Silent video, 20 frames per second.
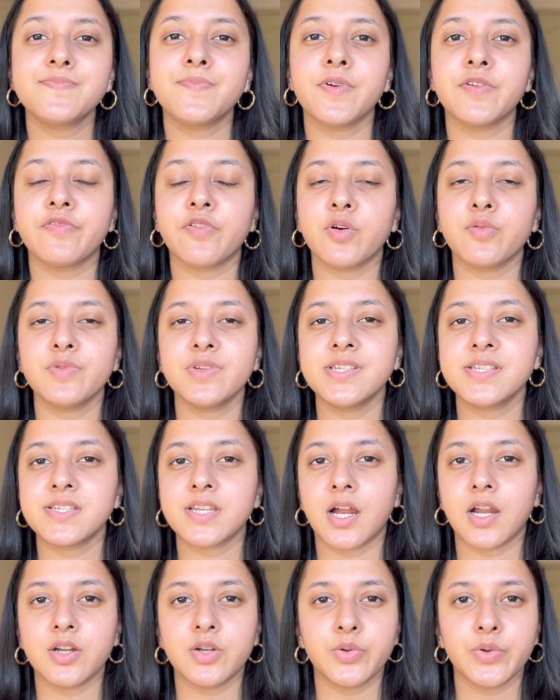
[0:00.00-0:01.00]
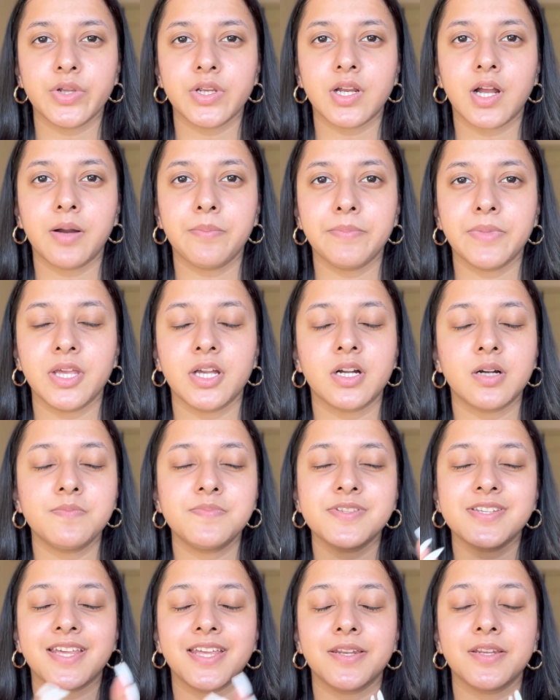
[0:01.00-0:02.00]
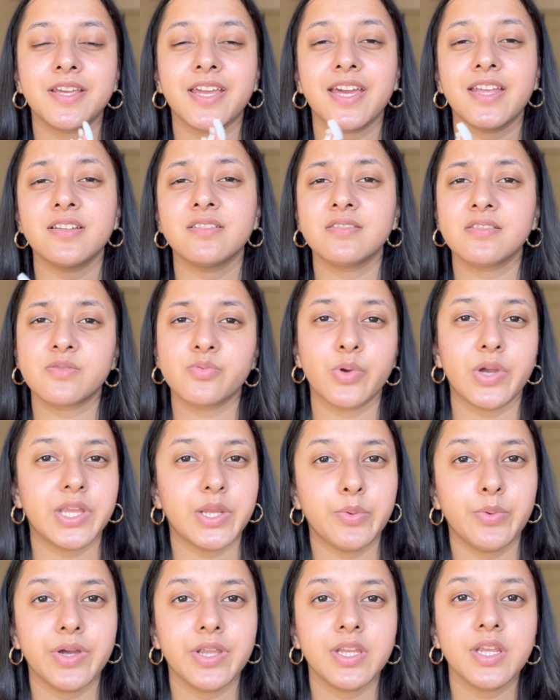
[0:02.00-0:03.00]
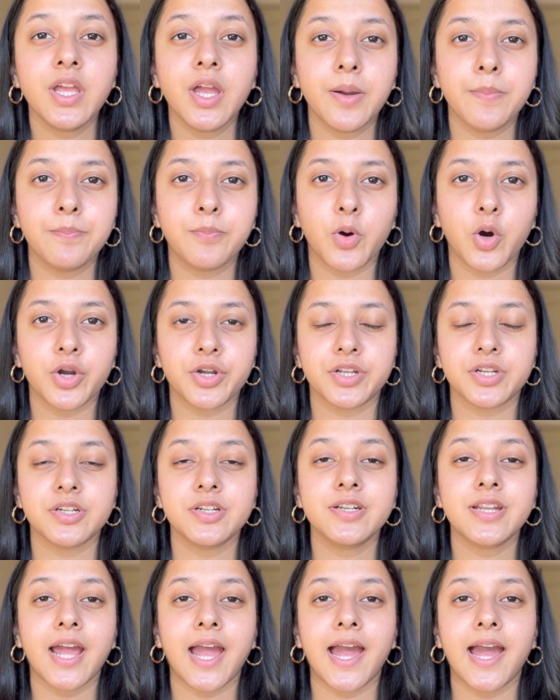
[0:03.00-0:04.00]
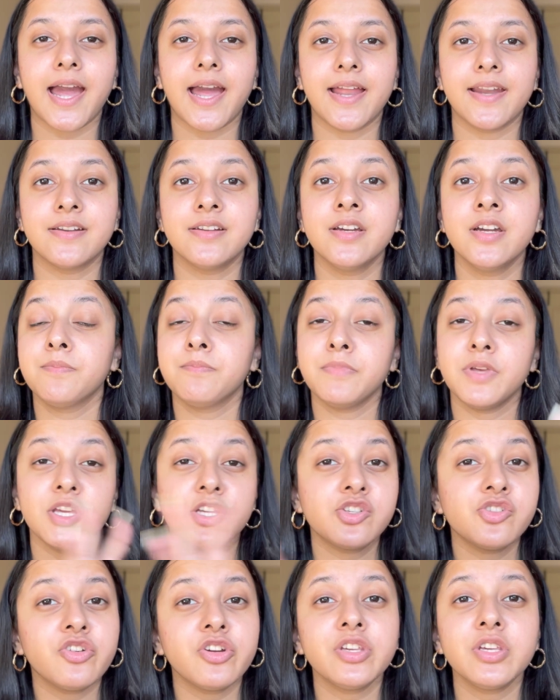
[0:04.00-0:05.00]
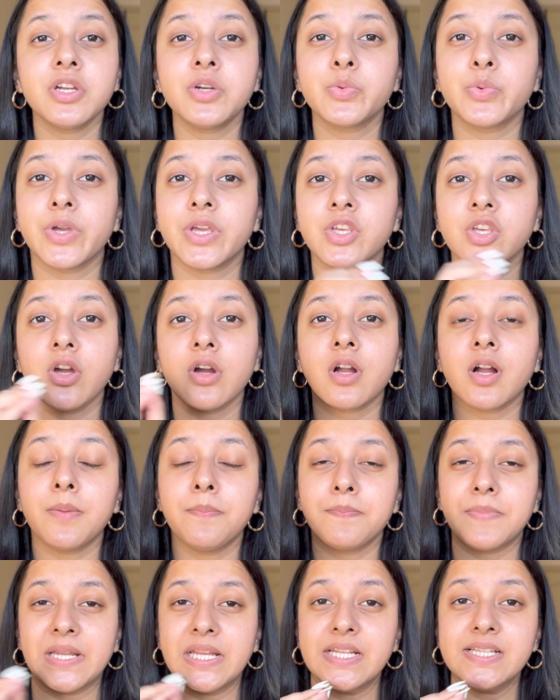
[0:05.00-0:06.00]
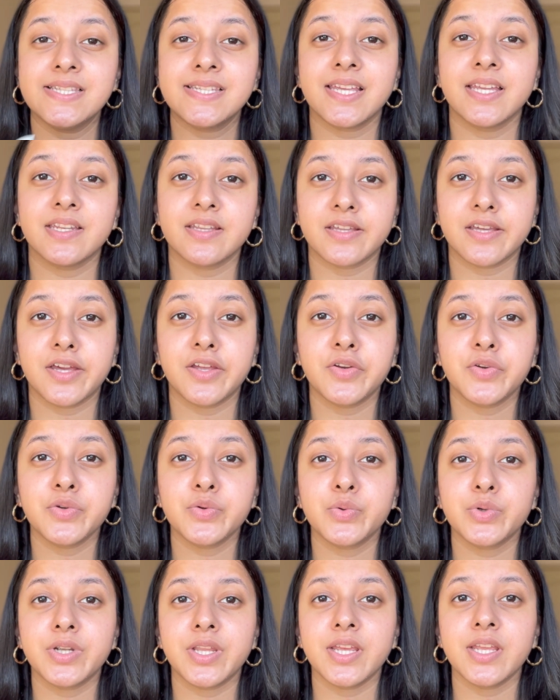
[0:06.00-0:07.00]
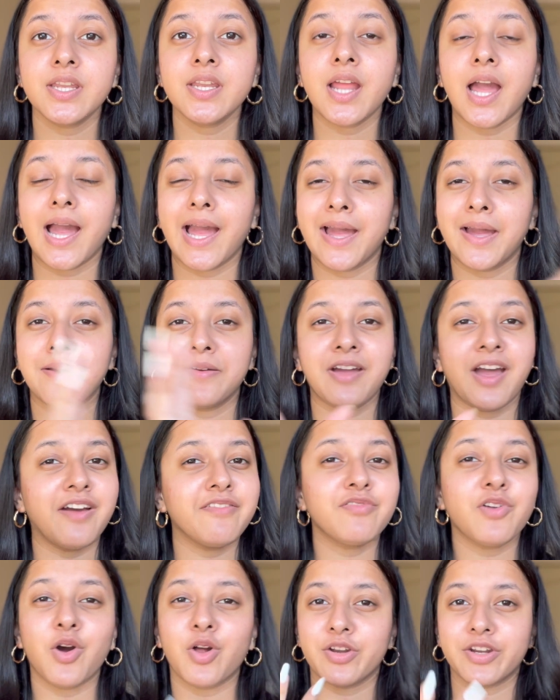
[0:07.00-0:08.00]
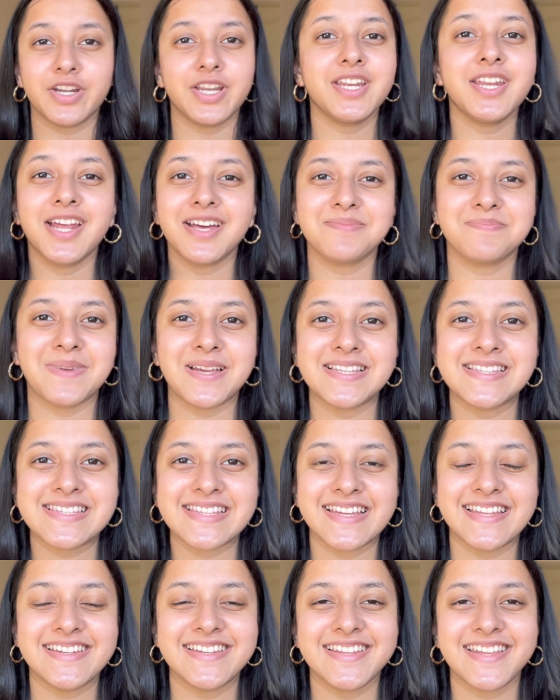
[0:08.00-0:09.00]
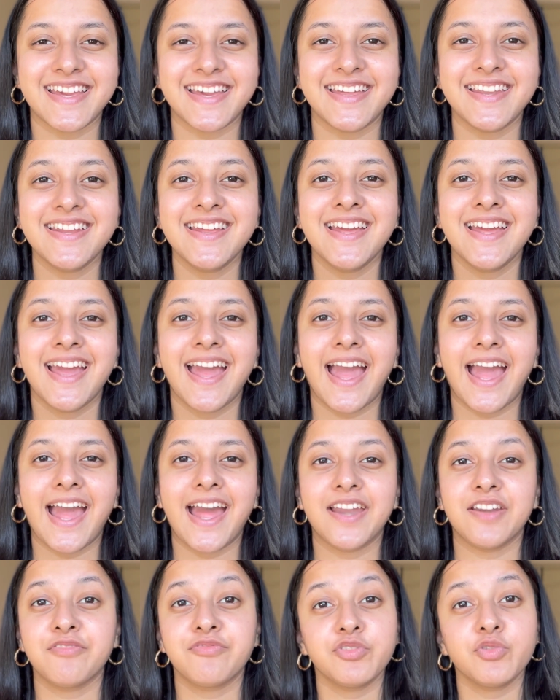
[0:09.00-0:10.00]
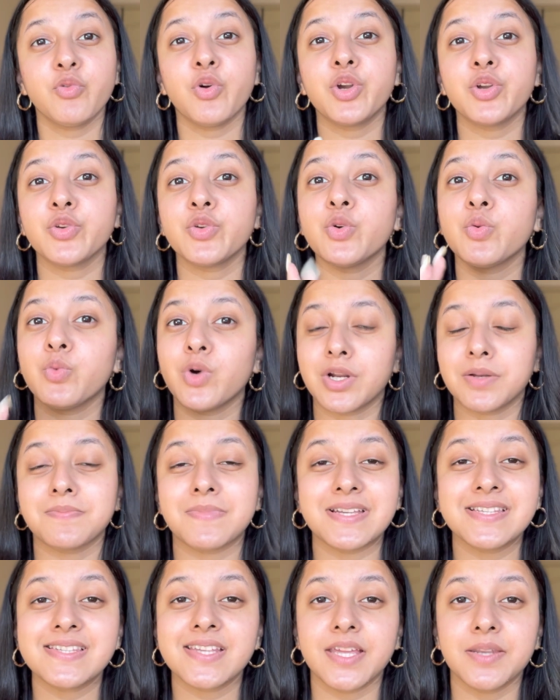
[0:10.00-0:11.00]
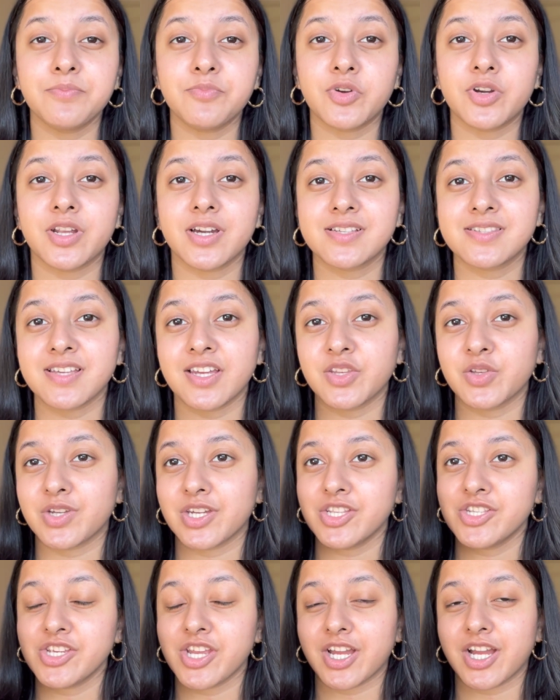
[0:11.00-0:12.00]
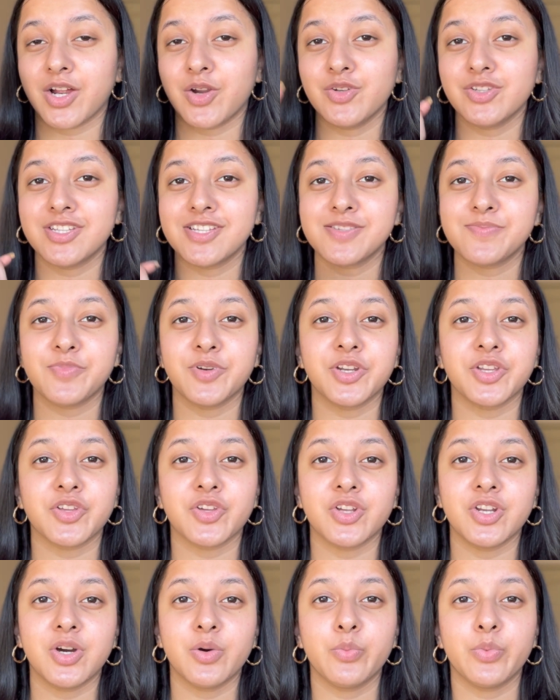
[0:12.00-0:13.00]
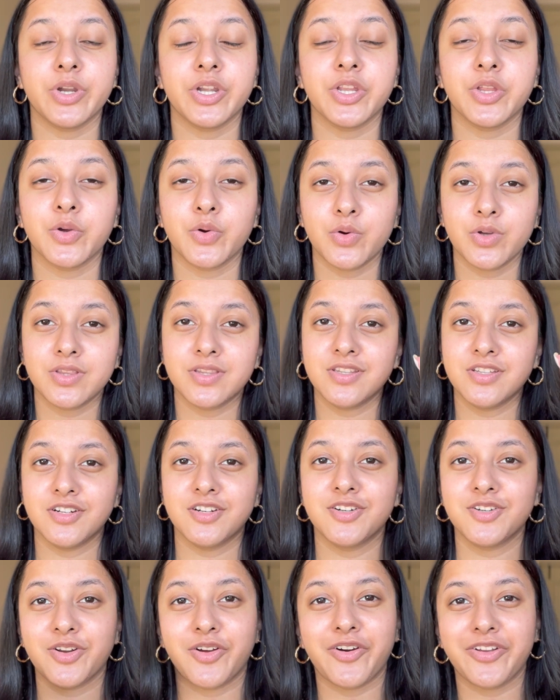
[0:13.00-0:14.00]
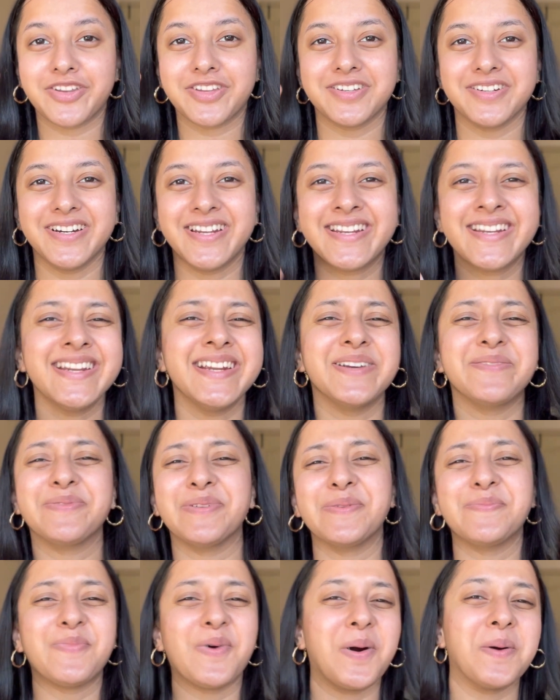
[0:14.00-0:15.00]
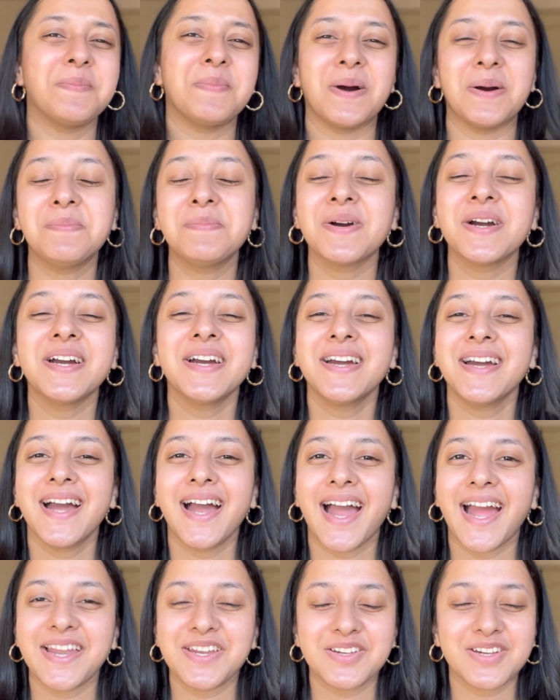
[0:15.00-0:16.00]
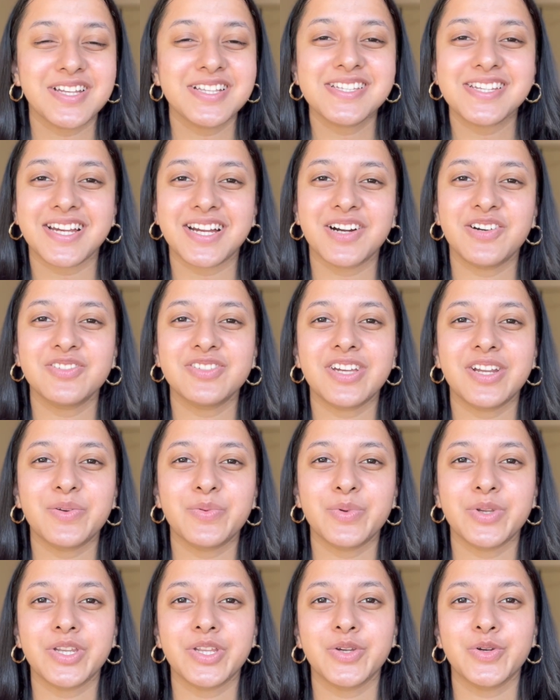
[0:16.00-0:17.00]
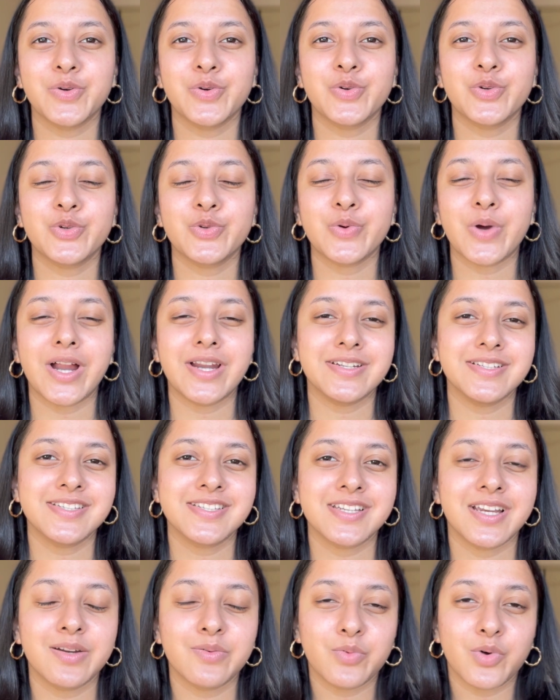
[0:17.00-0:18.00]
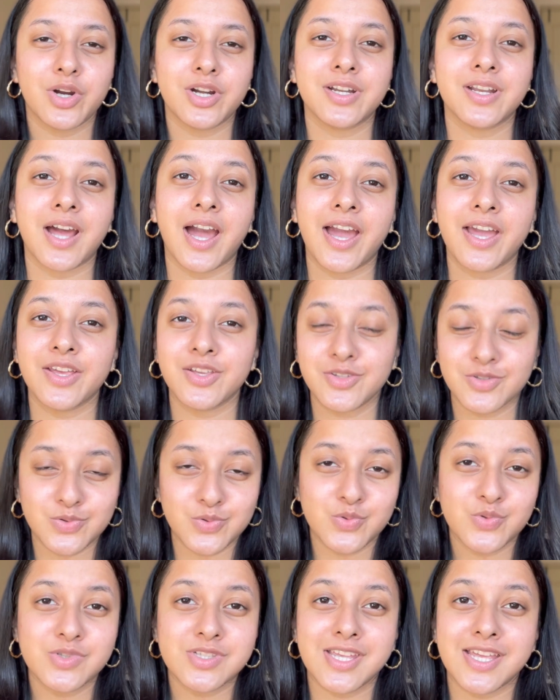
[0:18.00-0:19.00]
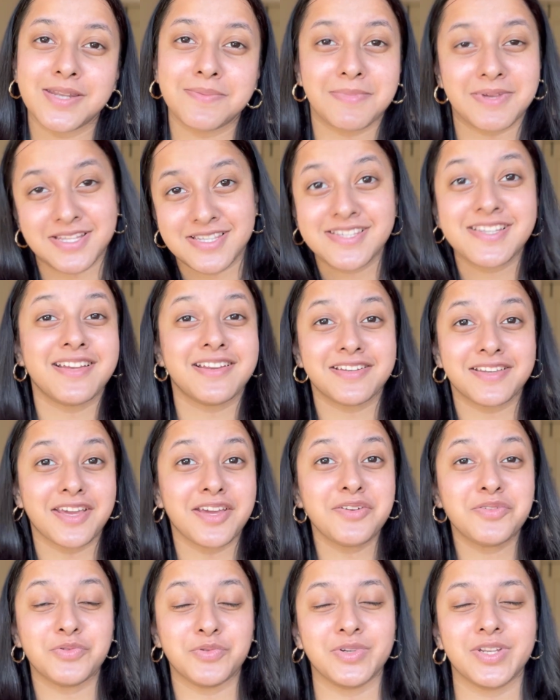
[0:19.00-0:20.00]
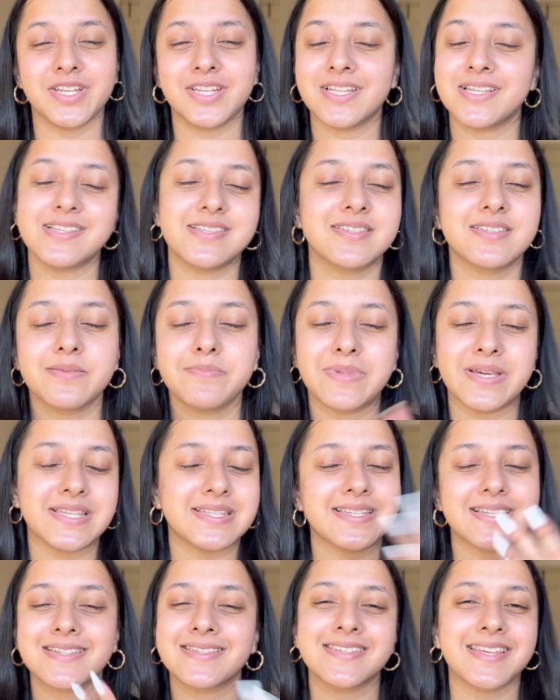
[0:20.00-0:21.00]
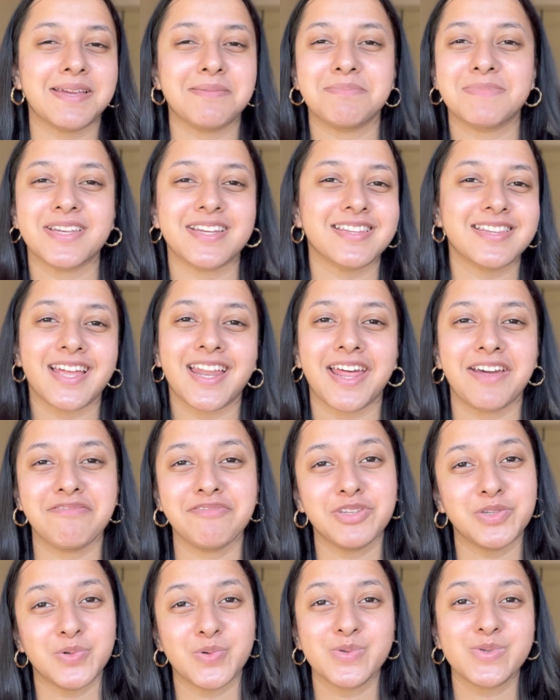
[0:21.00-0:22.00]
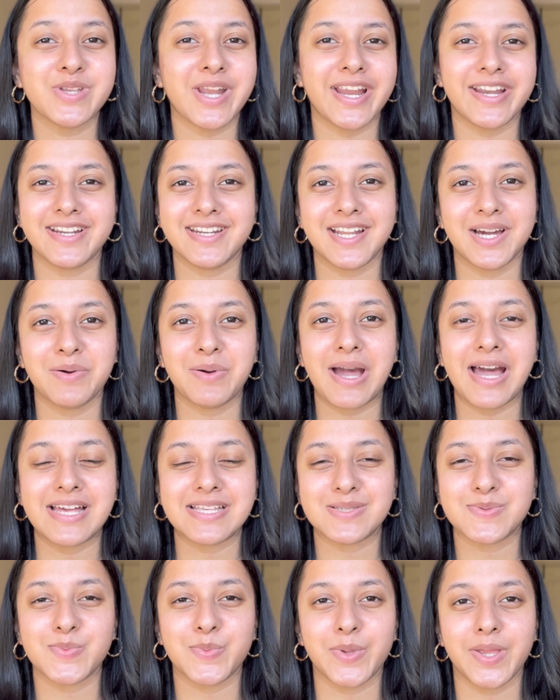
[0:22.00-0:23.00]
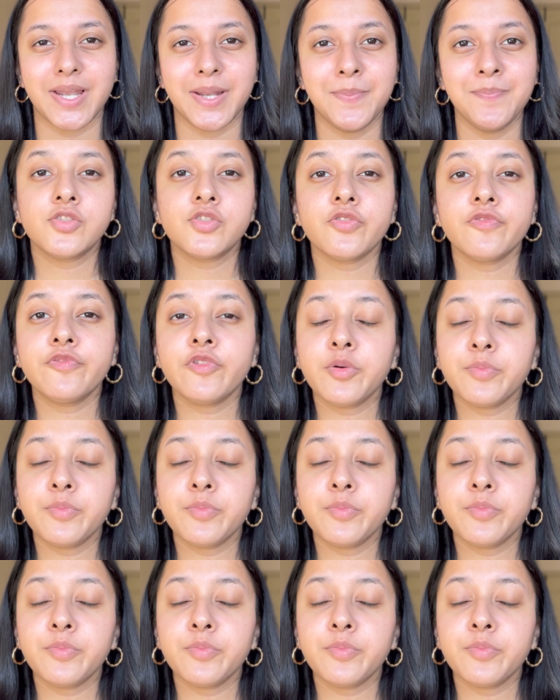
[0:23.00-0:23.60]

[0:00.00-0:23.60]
before we start doing our makeup, skincare is very important, and make sure you're doing your complete skincare routine. I have already done my skincare, and if you want to know what my skin products are, you can check out this particular video here or here. It will pop up and you can check out that video to understand what I use in my skincare routine. It's the basic same thing that I've used right now as well. So for